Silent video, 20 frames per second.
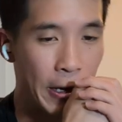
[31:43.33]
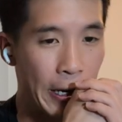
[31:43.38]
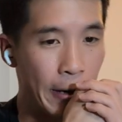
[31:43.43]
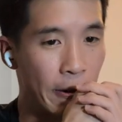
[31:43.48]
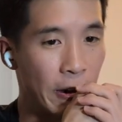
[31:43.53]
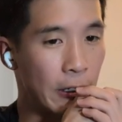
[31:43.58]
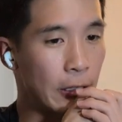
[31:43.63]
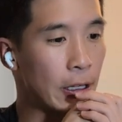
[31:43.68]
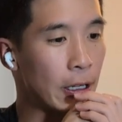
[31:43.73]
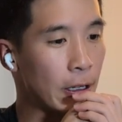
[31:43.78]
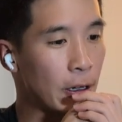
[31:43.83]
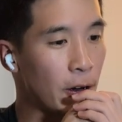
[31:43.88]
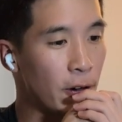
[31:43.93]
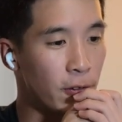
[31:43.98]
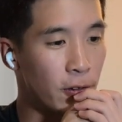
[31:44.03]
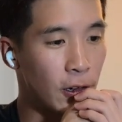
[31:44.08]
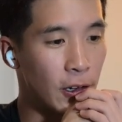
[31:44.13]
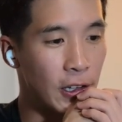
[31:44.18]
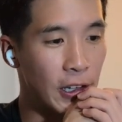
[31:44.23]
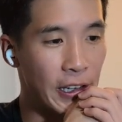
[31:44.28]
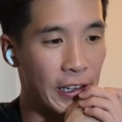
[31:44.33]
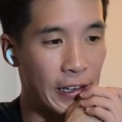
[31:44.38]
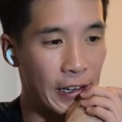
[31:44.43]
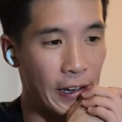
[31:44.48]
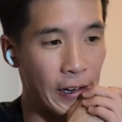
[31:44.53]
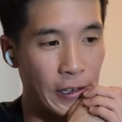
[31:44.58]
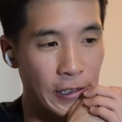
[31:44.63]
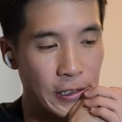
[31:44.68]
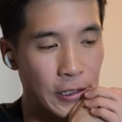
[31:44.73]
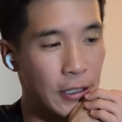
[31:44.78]
I mean, like overall, like
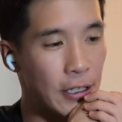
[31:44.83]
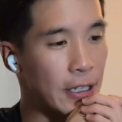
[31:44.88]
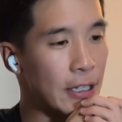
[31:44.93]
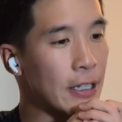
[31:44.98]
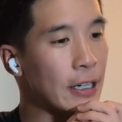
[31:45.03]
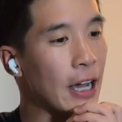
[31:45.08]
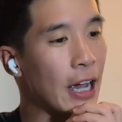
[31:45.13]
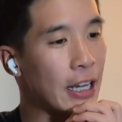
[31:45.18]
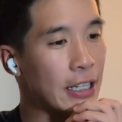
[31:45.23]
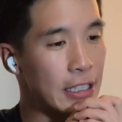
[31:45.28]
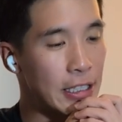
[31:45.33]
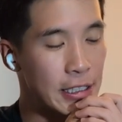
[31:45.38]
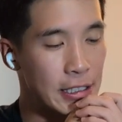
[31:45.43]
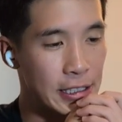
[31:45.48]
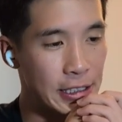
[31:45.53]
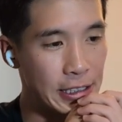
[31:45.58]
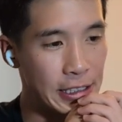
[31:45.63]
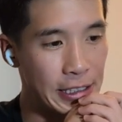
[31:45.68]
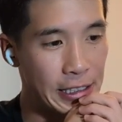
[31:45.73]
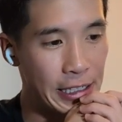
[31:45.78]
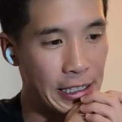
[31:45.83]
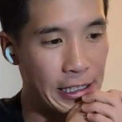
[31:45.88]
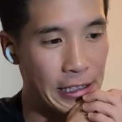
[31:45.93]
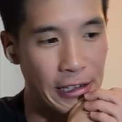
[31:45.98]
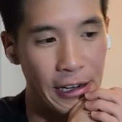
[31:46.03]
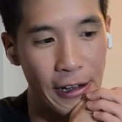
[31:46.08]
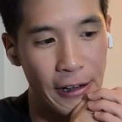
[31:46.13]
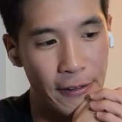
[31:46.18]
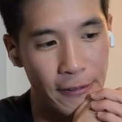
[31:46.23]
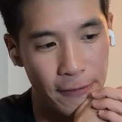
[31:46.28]
also like I didn't see it
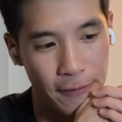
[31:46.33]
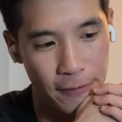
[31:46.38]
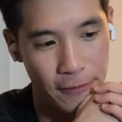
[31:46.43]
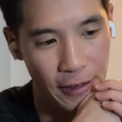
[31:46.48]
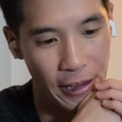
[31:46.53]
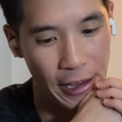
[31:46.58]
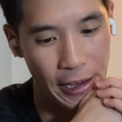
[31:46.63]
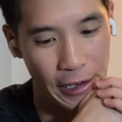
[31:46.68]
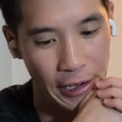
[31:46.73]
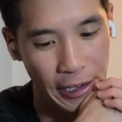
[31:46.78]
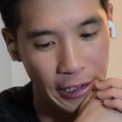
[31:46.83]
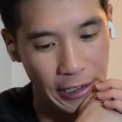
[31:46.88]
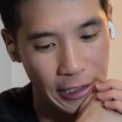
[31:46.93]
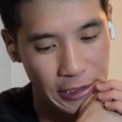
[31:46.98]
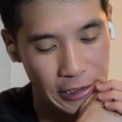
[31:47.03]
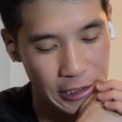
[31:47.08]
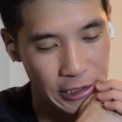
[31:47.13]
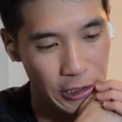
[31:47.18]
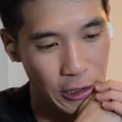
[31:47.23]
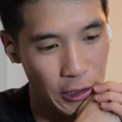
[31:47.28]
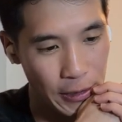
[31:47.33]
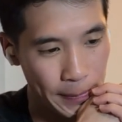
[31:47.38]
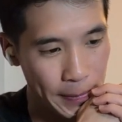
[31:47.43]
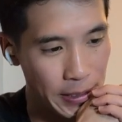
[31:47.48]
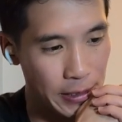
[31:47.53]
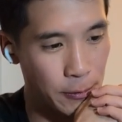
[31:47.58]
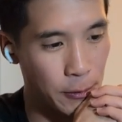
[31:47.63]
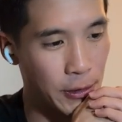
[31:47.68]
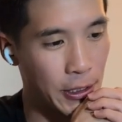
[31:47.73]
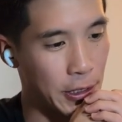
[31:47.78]
enough, and I guess it's hard
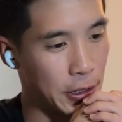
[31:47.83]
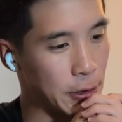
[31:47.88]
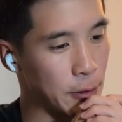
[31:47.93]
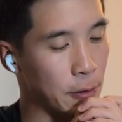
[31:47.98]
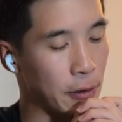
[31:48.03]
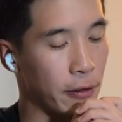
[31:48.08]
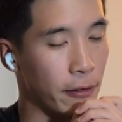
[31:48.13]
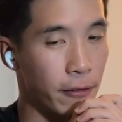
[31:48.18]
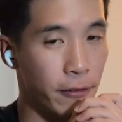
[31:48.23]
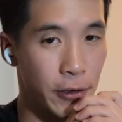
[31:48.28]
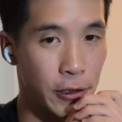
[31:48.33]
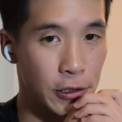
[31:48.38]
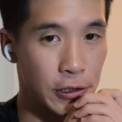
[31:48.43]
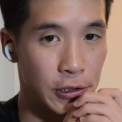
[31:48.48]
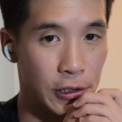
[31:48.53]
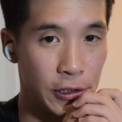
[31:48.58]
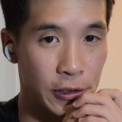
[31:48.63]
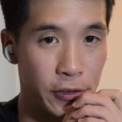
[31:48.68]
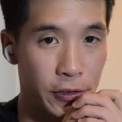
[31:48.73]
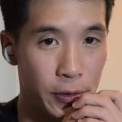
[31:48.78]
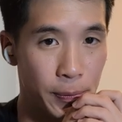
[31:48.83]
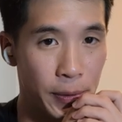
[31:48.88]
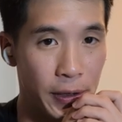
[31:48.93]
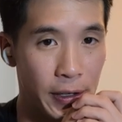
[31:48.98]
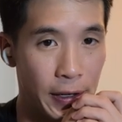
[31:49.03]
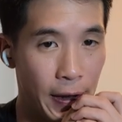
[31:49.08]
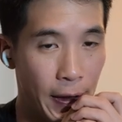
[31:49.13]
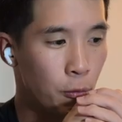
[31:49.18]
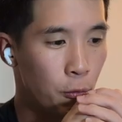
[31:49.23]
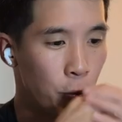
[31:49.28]
because we're not showing first serves,
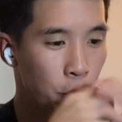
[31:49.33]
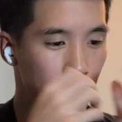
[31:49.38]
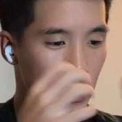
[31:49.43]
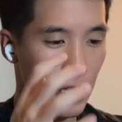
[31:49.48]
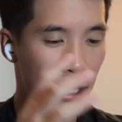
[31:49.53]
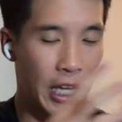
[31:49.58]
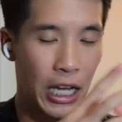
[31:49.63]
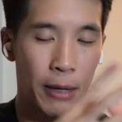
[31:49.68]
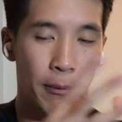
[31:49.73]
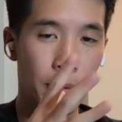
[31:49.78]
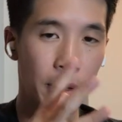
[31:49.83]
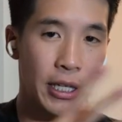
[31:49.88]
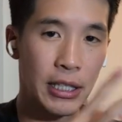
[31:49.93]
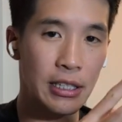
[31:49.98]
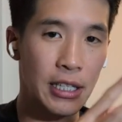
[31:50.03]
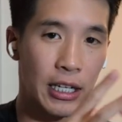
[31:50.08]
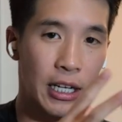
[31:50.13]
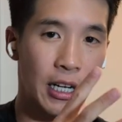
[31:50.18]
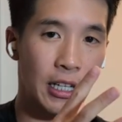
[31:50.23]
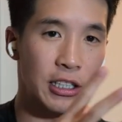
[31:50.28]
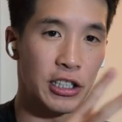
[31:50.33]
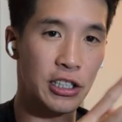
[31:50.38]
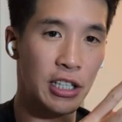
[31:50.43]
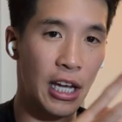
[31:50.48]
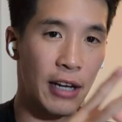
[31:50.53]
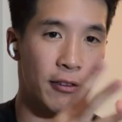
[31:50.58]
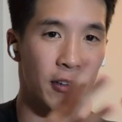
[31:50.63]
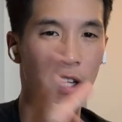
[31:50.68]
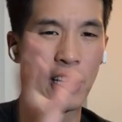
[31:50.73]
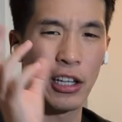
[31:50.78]
but with the game plans I kind of just
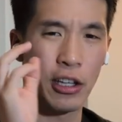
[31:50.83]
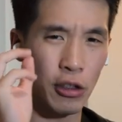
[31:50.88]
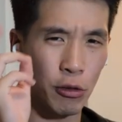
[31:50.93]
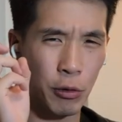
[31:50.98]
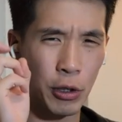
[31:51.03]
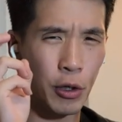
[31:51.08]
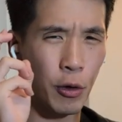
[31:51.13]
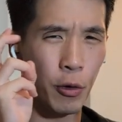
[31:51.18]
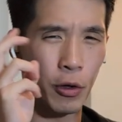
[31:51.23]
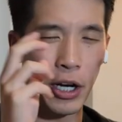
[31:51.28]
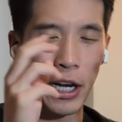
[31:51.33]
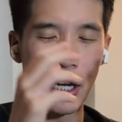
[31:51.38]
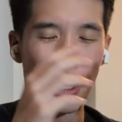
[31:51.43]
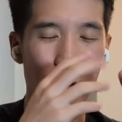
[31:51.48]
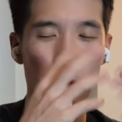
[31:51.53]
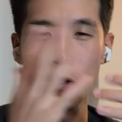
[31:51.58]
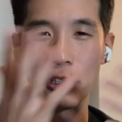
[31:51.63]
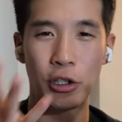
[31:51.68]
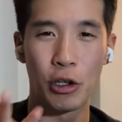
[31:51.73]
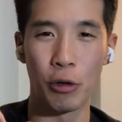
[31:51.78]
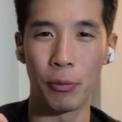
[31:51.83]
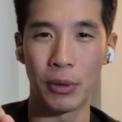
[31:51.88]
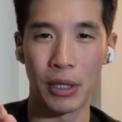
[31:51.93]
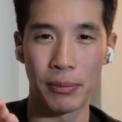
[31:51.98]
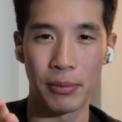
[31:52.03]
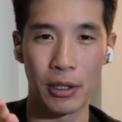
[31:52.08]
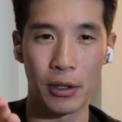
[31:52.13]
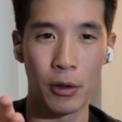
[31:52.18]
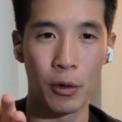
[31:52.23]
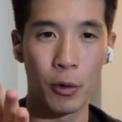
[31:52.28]
gave you, like the 3/4 angles and opening
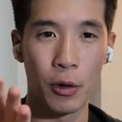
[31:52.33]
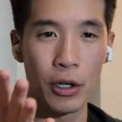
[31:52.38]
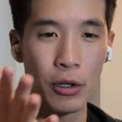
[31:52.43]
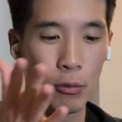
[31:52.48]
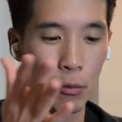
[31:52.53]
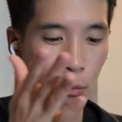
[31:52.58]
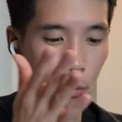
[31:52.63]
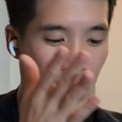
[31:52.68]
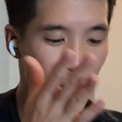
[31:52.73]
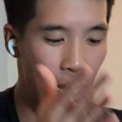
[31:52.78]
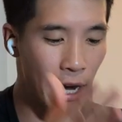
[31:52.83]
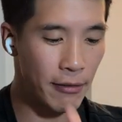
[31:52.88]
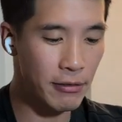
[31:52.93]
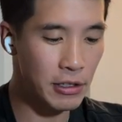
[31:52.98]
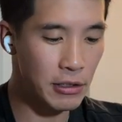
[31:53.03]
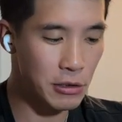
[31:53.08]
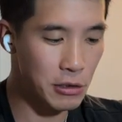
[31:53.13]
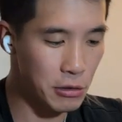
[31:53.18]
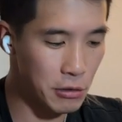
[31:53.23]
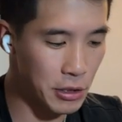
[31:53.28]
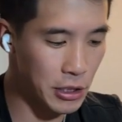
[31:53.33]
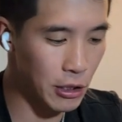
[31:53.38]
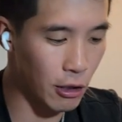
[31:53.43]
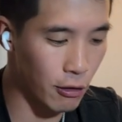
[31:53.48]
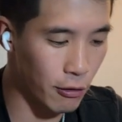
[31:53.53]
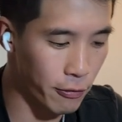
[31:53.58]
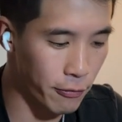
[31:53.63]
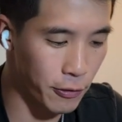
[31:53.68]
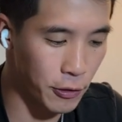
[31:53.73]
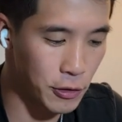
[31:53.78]
up the court, we have to treat
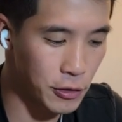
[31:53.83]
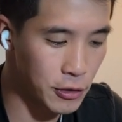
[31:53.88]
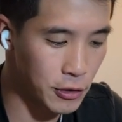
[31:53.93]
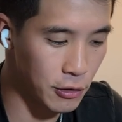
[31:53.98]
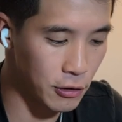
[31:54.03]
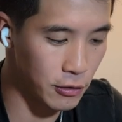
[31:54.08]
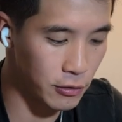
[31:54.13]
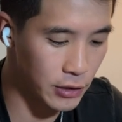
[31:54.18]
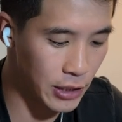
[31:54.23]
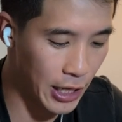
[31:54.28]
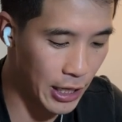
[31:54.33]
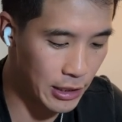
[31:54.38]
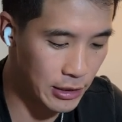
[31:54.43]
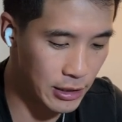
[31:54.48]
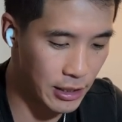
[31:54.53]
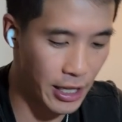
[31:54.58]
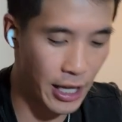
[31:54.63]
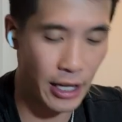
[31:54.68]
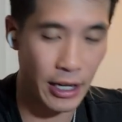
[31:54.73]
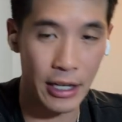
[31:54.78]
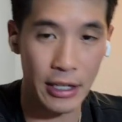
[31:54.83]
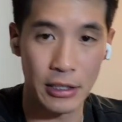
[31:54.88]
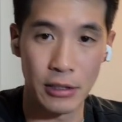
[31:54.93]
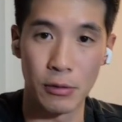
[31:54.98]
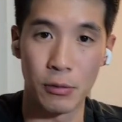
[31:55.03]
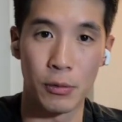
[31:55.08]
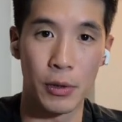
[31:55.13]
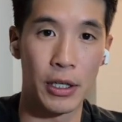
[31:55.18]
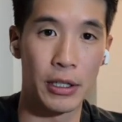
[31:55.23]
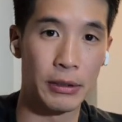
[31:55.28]
our first serves as that
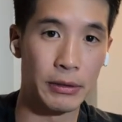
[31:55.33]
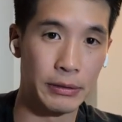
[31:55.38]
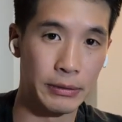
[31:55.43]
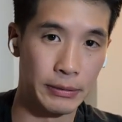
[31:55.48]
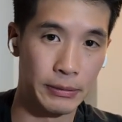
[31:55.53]
as well,